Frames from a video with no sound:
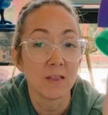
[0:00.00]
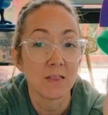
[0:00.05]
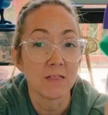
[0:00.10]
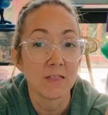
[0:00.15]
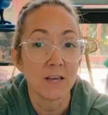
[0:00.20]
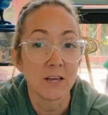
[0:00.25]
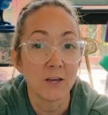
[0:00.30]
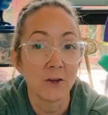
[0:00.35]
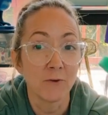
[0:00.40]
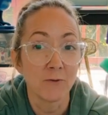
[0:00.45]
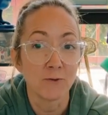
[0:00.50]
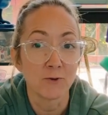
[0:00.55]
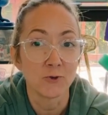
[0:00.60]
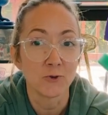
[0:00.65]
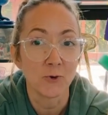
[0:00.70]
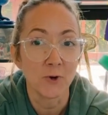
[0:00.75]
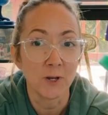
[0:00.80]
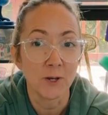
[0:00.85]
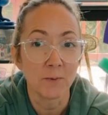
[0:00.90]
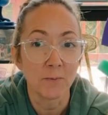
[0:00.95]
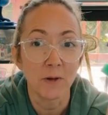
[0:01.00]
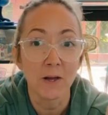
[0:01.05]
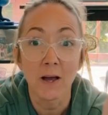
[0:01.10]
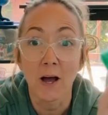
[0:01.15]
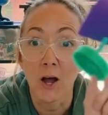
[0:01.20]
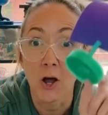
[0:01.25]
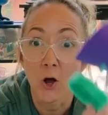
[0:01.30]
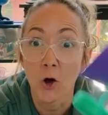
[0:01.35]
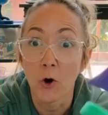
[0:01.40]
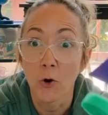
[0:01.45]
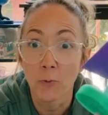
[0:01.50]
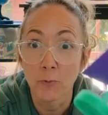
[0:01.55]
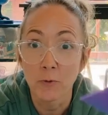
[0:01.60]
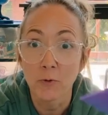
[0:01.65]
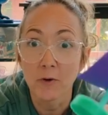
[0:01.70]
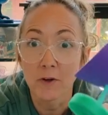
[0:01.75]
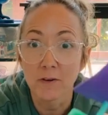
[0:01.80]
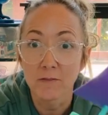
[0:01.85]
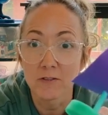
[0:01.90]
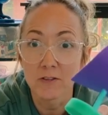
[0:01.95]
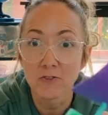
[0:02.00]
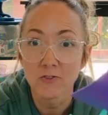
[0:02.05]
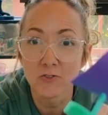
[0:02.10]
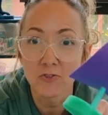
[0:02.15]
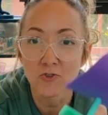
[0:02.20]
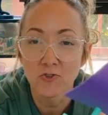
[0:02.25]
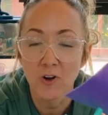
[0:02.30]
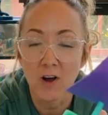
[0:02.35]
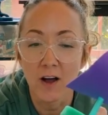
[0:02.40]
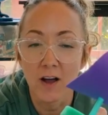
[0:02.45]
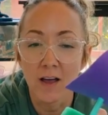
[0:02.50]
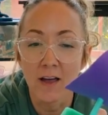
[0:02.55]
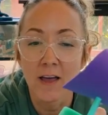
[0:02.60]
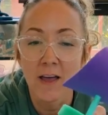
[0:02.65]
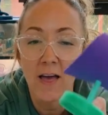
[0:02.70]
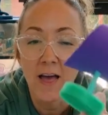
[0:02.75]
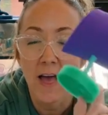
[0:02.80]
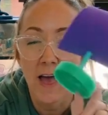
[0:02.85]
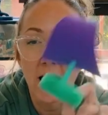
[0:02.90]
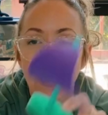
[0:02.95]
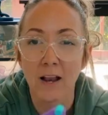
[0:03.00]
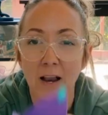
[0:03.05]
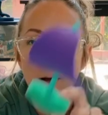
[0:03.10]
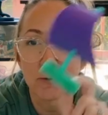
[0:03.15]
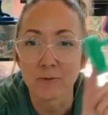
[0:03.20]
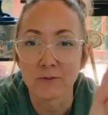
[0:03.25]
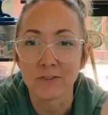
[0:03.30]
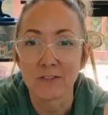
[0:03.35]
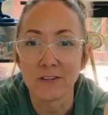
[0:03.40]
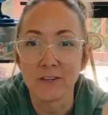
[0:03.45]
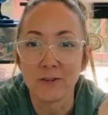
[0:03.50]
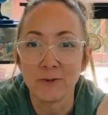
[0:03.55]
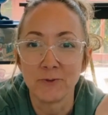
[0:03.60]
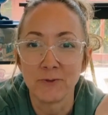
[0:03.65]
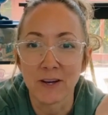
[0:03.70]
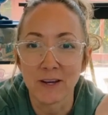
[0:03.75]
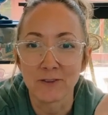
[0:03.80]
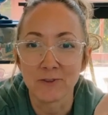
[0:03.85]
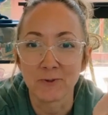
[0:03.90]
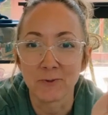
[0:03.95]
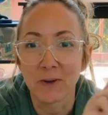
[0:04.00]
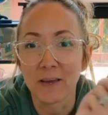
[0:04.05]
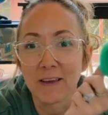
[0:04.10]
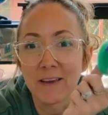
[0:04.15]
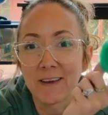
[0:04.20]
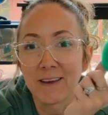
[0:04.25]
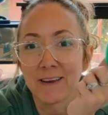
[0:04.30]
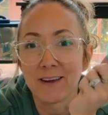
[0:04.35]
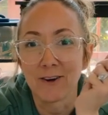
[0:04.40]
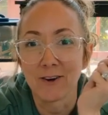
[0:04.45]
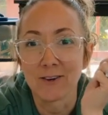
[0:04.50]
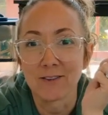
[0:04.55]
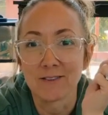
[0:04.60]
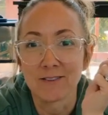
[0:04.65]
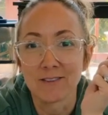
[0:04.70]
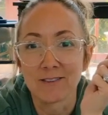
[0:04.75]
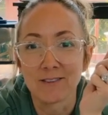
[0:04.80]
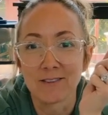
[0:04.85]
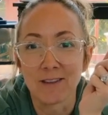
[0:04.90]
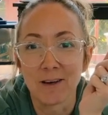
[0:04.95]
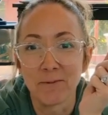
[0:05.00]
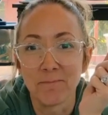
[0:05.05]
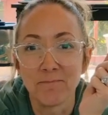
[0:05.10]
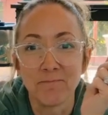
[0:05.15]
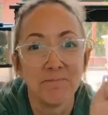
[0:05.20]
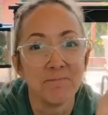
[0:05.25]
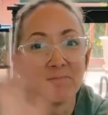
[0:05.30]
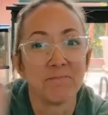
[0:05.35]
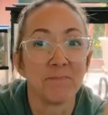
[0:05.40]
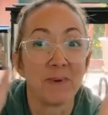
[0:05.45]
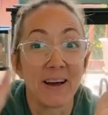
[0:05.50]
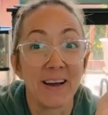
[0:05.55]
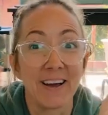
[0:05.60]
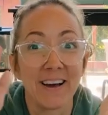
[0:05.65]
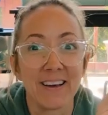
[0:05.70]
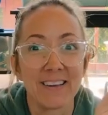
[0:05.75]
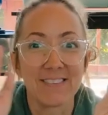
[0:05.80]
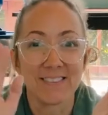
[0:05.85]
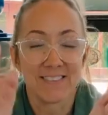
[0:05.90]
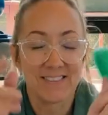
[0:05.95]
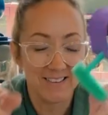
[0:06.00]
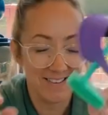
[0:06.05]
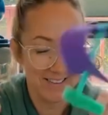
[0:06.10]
Thank you for joining me. I hope you give this a try, and I will see you next week here on Sid's Club. Bye, guys.